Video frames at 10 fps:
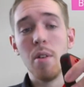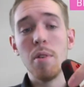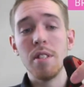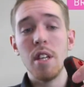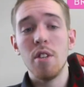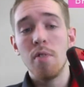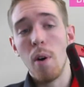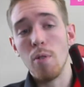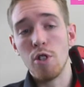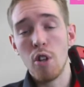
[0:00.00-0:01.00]
You can set your
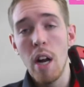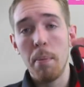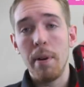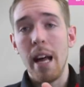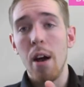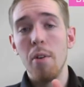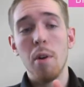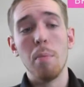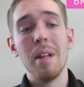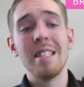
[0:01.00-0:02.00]
phone straight up and down,
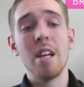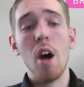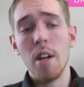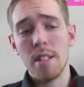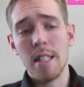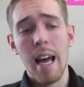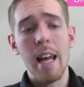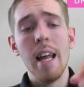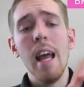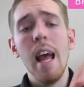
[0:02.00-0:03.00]
you can place it on its
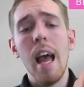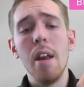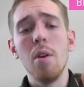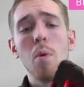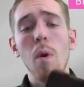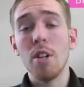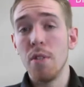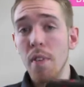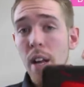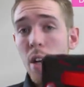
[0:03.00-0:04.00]
side, and you can watch
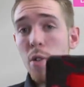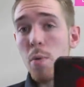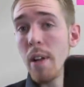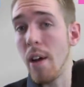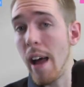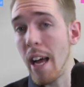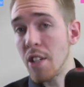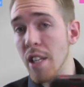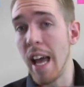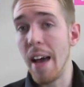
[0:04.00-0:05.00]
your videos without
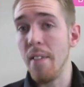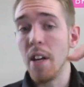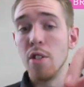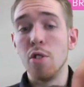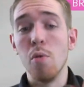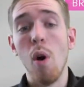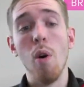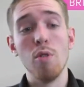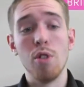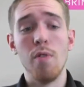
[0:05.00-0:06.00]
actually having to
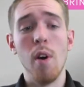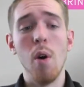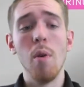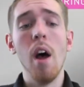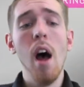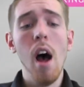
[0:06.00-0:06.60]
hold your phone.